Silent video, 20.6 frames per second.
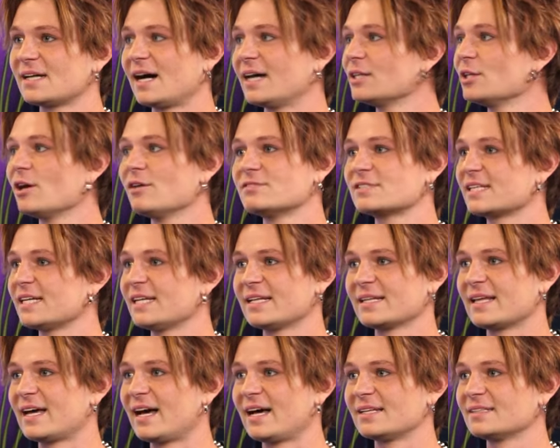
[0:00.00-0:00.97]
I love
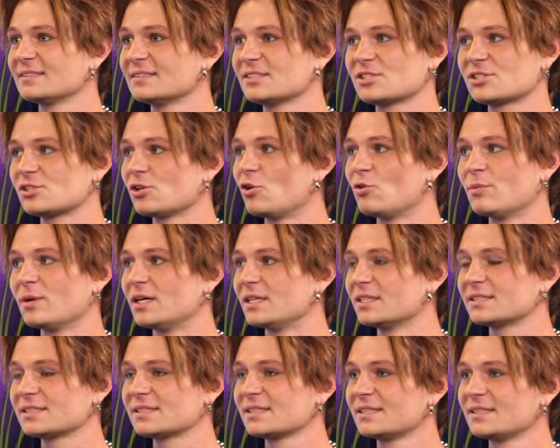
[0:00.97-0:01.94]
skating that so
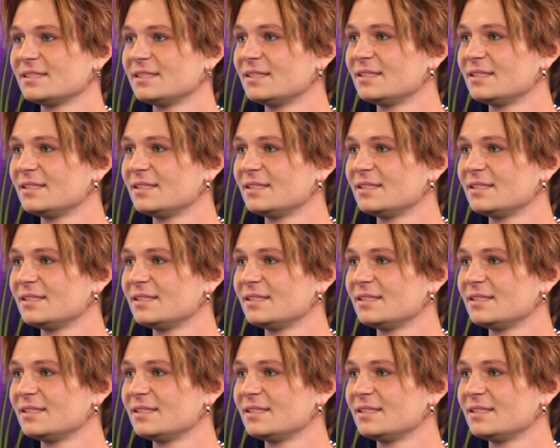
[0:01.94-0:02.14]
much.